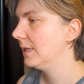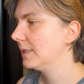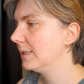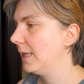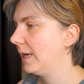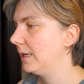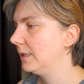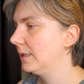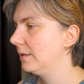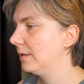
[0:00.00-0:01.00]

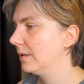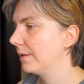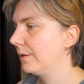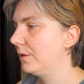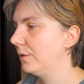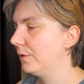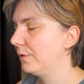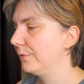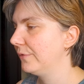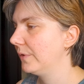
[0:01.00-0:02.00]
slight
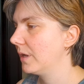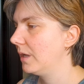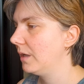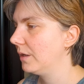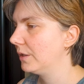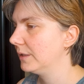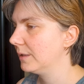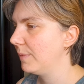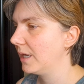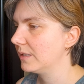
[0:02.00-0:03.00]
curve here
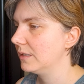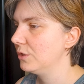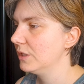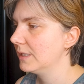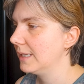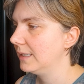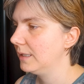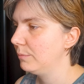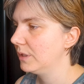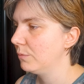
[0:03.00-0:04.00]
that makes it just
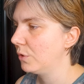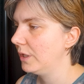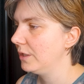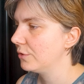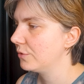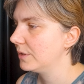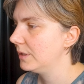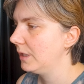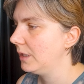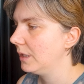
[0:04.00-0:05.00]
slightly bit more
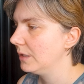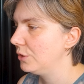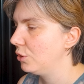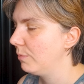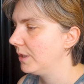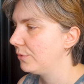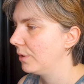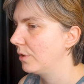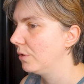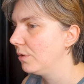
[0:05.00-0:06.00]
interesting,
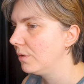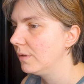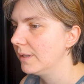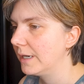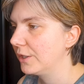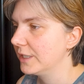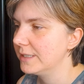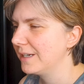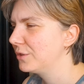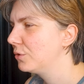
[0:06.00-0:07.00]
geometrical,
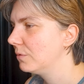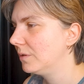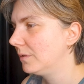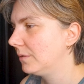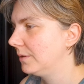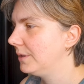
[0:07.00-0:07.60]
architectural,